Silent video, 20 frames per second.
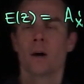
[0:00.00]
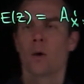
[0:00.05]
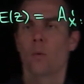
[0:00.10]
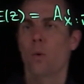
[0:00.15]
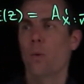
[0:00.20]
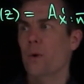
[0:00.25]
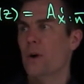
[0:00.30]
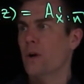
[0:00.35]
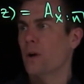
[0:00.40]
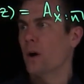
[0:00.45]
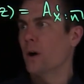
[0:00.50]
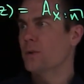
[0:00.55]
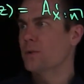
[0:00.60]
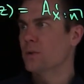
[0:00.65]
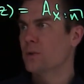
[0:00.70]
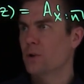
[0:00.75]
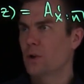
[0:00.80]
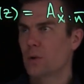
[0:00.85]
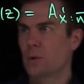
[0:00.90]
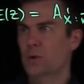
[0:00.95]
What we can
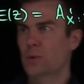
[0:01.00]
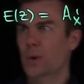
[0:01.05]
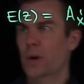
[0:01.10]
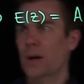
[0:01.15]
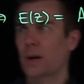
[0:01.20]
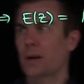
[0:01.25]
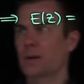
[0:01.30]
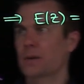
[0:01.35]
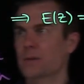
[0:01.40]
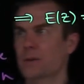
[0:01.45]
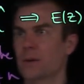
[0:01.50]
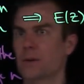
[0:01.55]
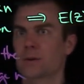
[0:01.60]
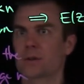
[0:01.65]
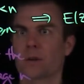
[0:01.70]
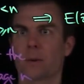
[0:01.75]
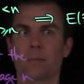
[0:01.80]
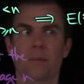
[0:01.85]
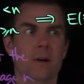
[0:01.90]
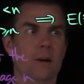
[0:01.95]
also do is we can consider
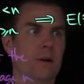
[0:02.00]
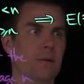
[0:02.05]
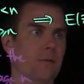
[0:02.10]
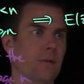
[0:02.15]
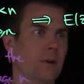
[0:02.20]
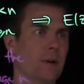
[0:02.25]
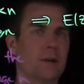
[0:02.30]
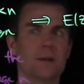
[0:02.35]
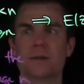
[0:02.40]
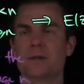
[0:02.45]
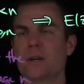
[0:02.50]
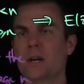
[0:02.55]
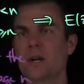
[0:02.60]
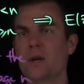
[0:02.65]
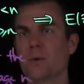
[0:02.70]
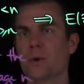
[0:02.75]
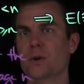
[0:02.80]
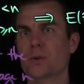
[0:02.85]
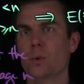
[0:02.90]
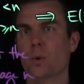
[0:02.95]
something, and for
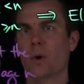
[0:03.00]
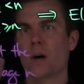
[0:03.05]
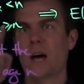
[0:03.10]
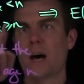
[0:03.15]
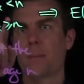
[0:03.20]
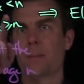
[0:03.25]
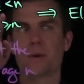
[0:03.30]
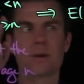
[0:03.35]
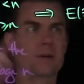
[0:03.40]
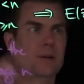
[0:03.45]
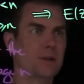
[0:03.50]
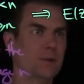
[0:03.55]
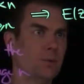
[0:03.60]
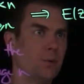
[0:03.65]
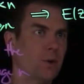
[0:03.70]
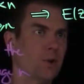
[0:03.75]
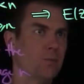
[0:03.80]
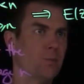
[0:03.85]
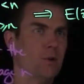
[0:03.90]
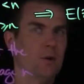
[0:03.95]
continuous, what will happen is
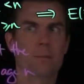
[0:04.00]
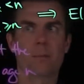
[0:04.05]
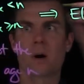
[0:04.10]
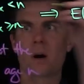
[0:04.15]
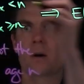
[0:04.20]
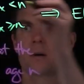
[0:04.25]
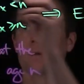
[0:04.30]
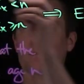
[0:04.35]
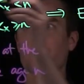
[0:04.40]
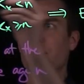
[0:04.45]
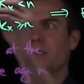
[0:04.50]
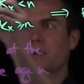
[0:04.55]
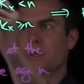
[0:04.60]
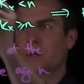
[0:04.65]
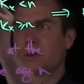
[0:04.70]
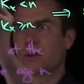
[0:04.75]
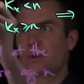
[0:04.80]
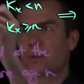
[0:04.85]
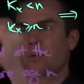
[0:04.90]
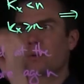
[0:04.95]
we can just put a bar over this,
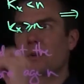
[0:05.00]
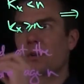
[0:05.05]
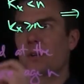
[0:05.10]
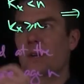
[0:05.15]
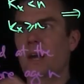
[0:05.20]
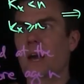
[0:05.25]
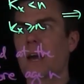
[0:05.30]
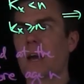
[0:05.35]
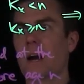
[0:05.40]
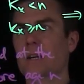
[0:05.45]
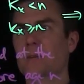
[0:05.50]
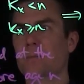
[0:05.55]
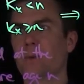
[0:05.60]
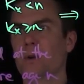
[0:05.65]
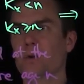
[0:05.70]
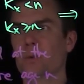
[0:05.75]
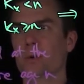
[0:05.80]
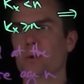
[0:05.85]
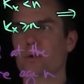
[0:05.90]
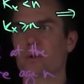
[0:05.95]
and kx
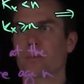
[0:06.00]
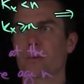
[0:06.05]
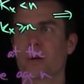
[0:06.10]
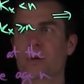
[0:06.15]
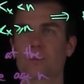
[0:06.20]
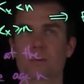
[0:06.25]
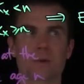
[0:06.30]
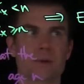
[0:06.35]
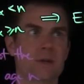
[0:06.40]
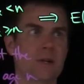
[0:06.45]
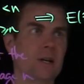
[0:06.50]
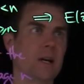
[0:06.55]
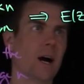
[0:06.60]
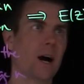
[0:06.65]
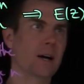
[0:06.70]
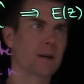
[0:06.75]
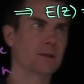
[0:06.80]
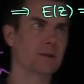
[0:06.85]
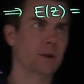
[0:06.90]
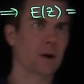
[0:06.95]
plus 1 is replaced with
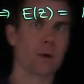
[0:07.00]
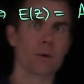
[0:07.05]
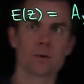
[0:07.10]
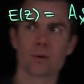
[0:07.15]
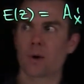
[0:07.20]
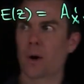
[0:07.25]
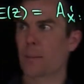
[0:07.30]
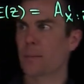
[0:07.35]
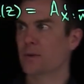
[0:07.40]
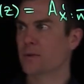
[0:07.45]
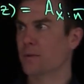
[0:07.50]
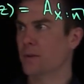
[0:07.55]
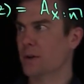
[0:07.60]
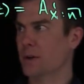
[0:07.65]
tx, so that happens for